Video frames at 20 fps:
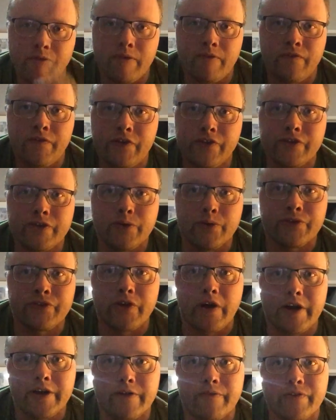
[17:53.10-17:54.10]
from the physical
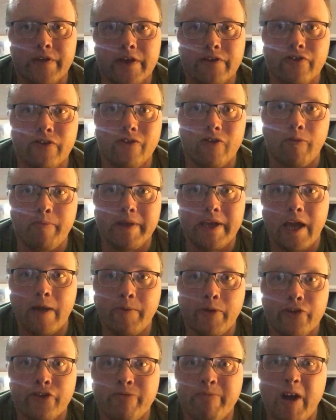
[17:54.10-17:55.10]
side of things of not being
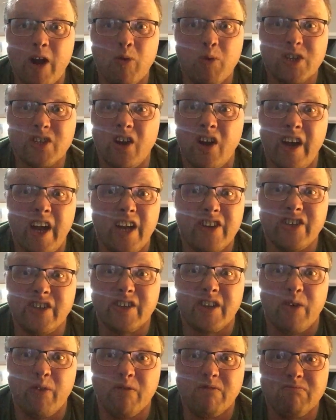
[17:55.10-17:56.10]
able to smell, which I actually
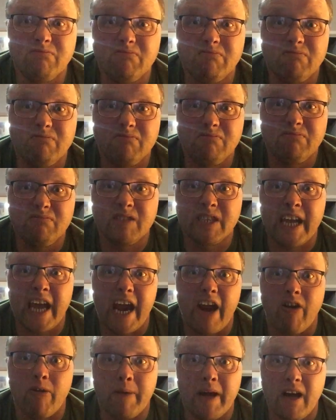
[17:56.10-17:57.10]
don't
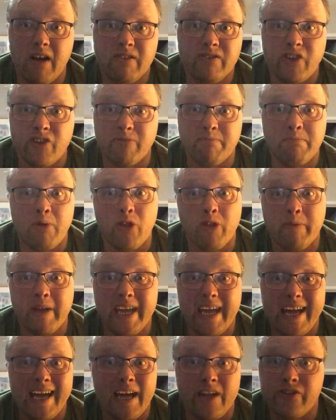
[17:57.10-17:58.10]
care about, doesn't bother
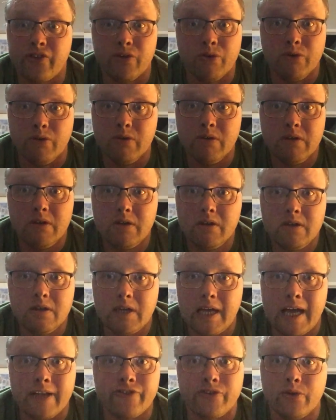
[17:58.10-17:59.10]
me at all
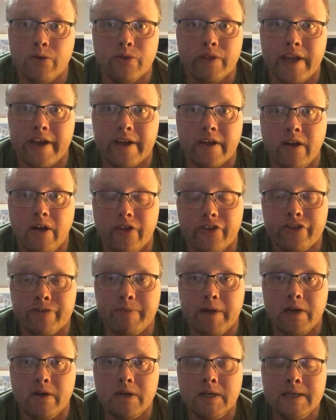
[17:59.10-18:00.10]
that I can't
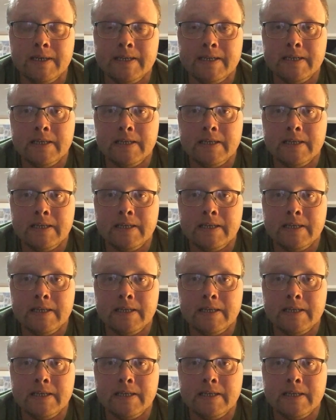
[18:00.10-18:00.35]
smell.